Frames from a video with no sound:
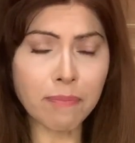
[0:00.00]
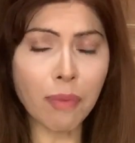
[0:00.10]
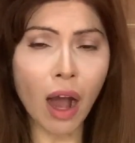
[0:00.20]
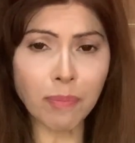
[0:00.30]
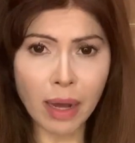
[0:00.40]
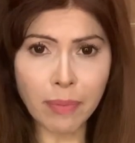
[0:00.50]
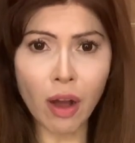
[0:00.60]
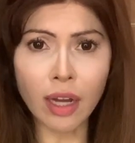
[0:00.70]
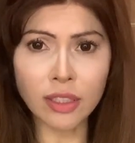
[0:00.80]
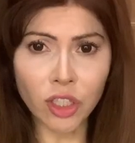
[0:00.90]
pop up
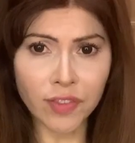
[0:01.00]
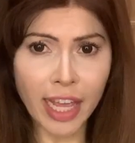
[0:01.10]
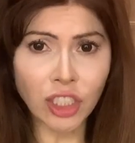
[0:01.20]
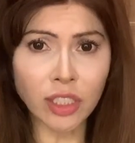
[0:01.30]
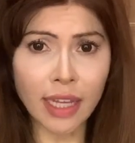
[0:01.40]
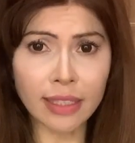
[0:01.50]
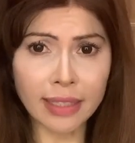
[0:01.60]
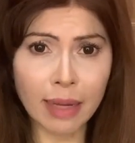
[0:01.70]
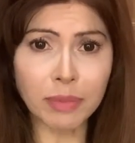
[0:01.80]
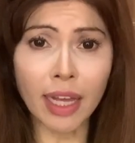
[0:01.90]
on certification
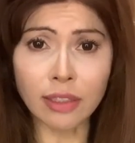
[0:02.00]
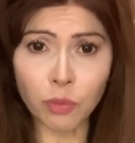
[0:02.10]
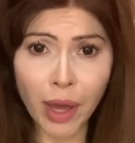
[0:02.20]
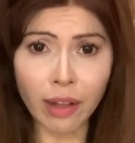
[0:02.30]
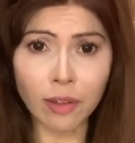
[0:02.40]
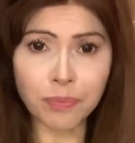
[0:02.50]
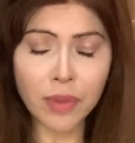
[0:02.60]
exams as well.